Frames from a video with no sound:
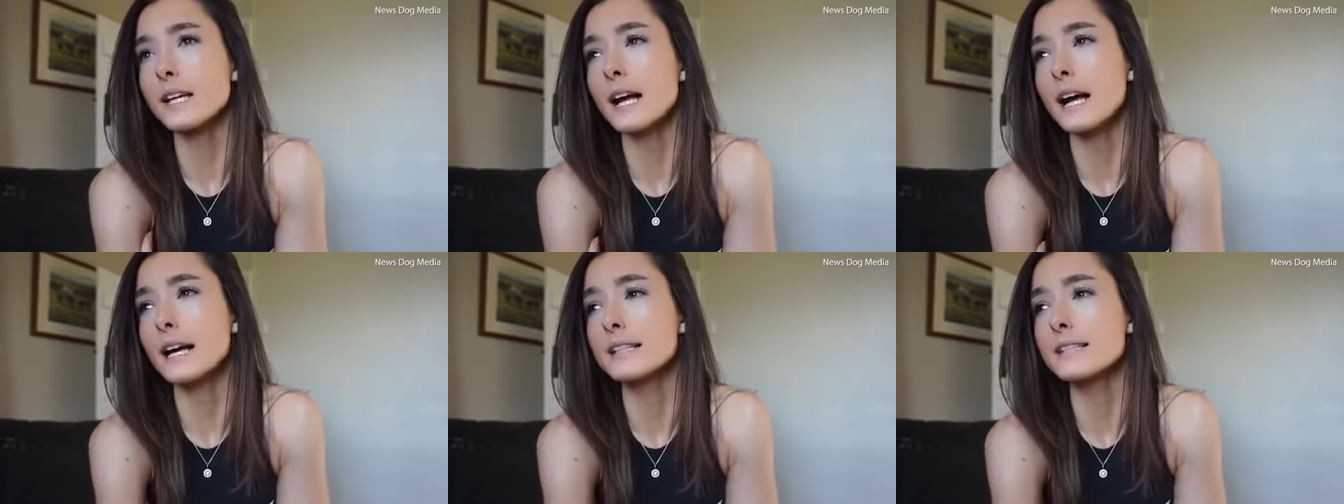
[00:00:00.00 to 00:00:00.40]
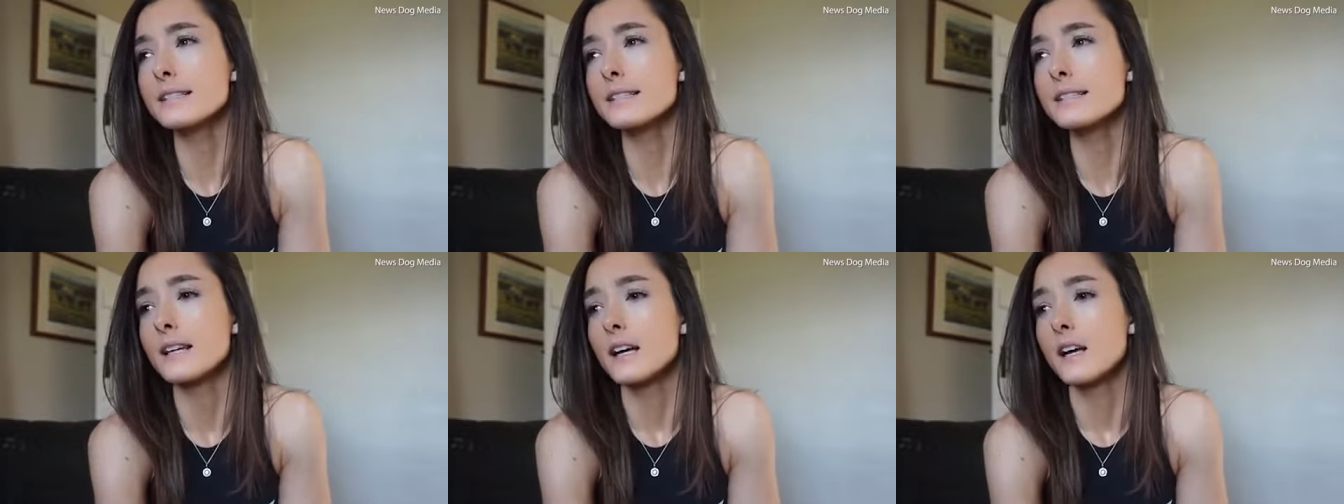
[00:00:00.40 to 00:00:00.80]

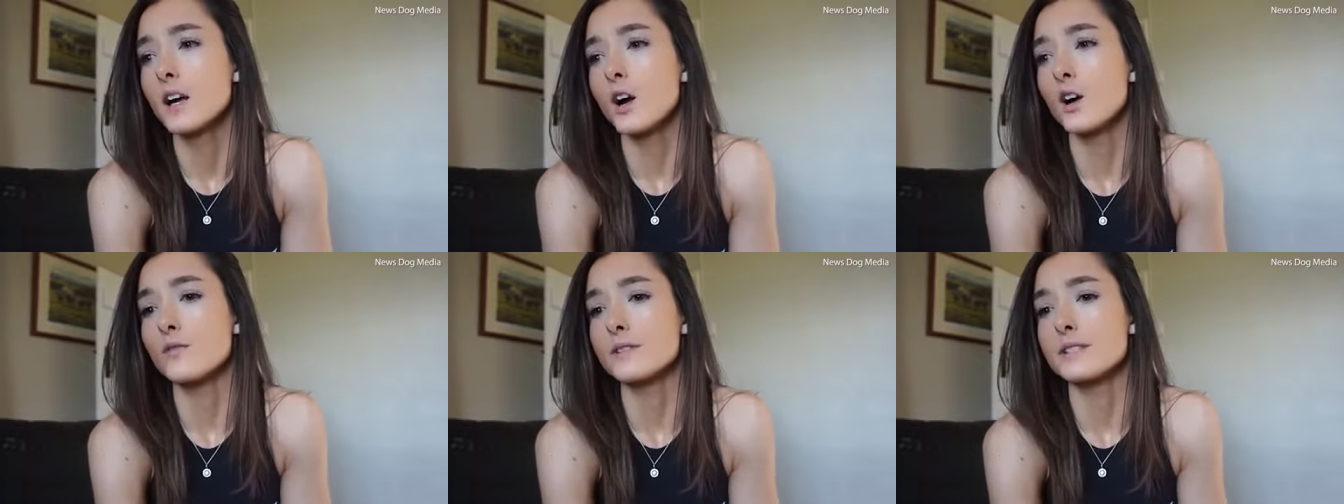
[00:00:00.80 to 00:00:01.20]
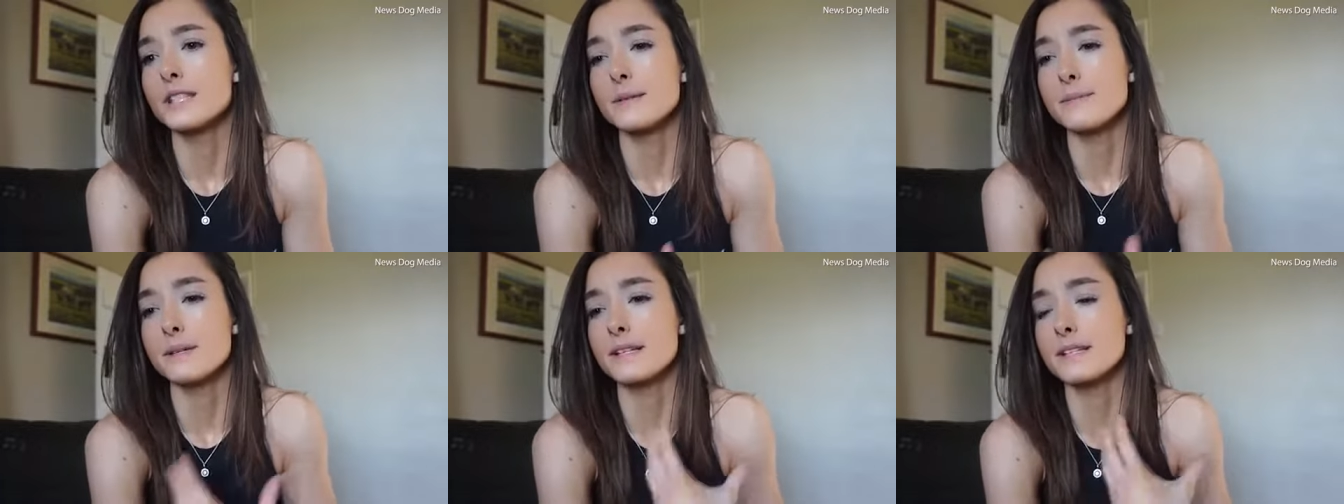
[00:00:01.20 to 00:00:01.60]
and
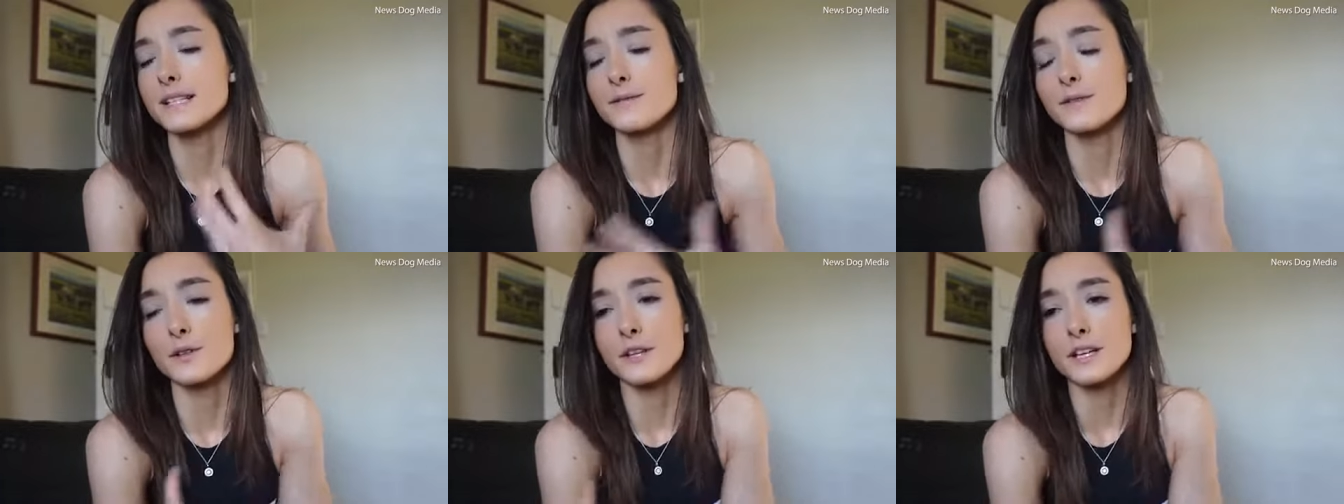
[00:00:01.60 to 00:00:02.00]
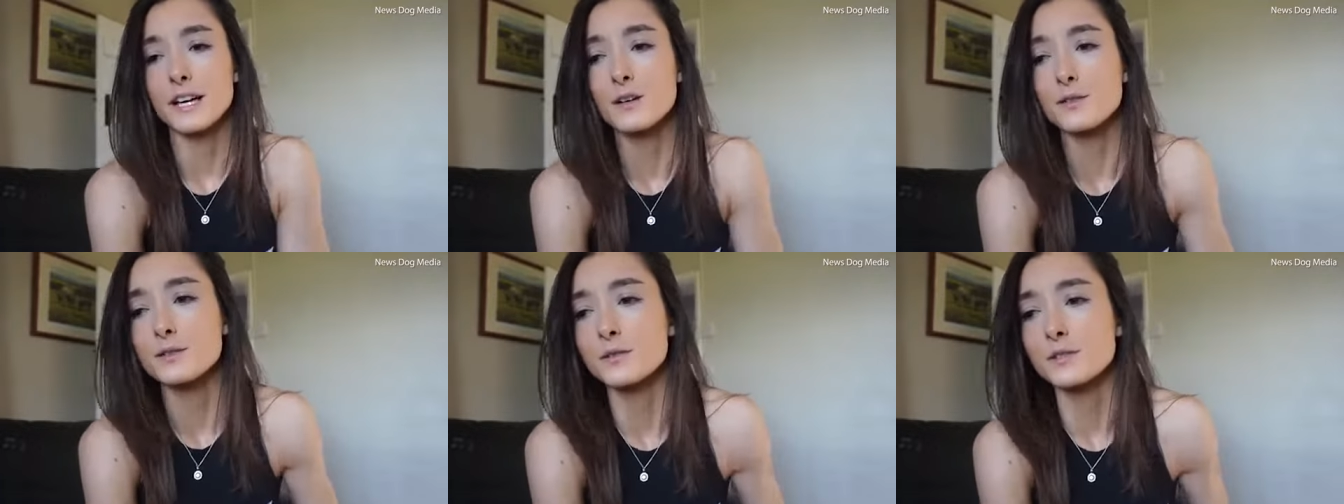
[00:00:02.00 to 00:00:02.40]
obviously because everything
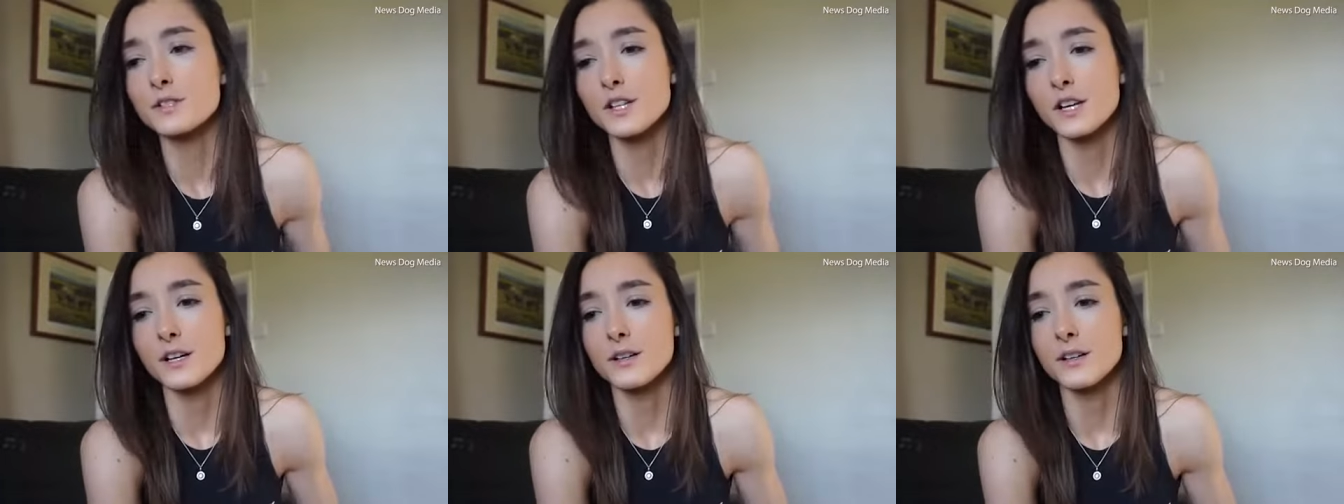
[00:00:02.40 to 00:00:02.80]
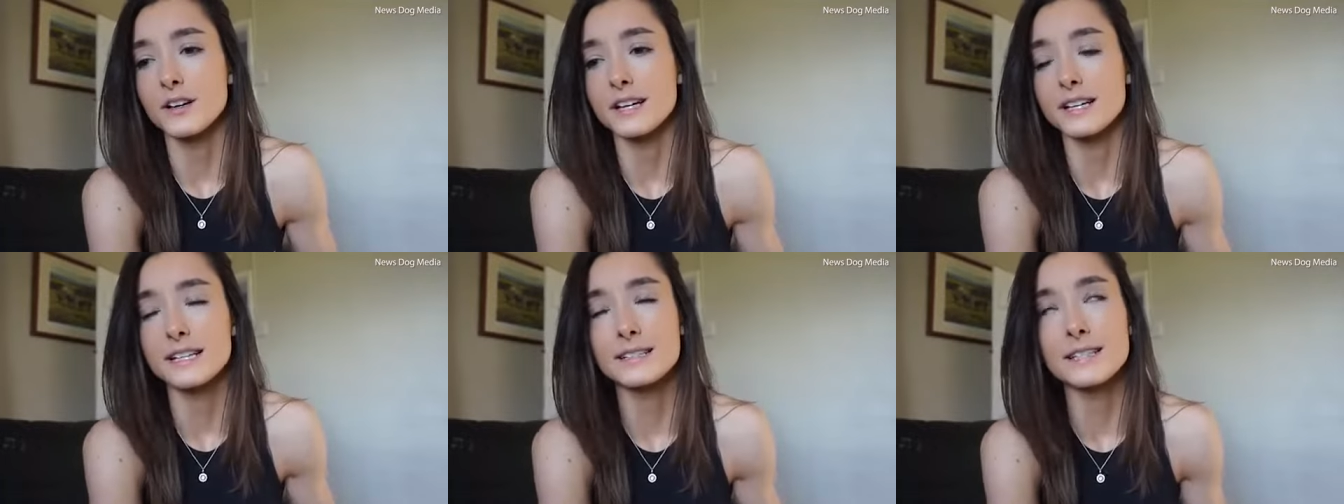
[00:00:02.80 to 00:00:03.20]
else was so like